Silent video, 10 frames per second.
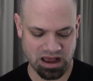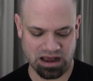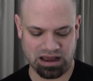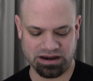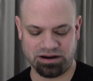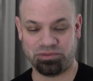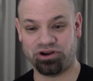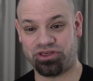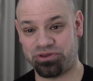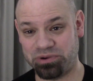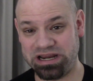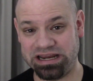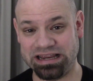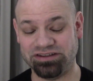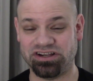Number
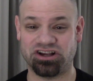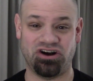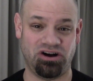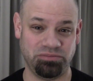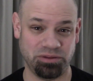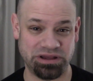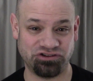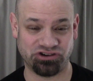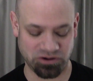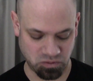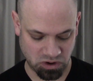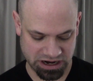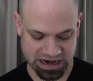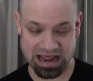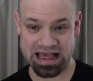3 is a complimentary
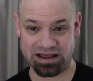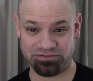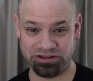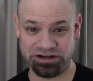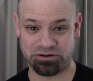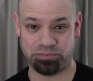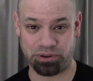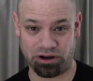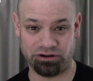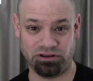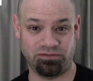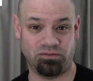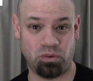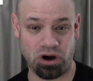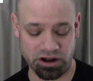1.5 liter bottle of
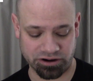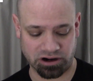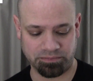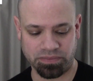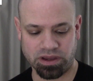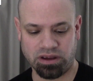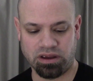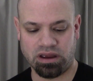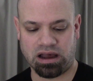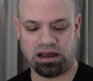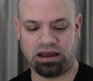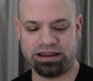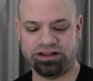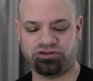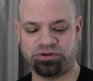water.
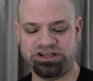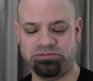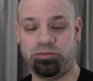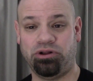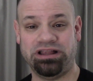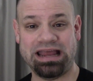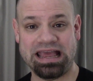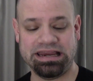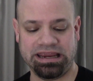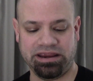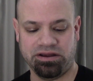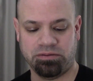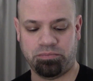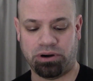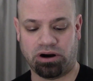It's redeemable at any
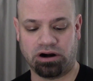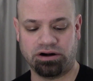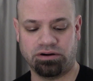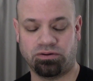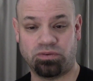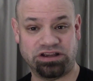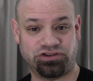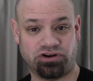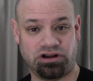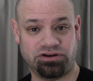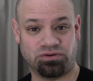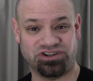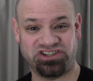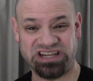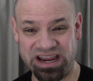bar, restaurant, or
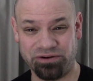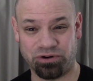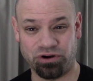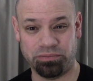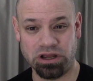stateroom.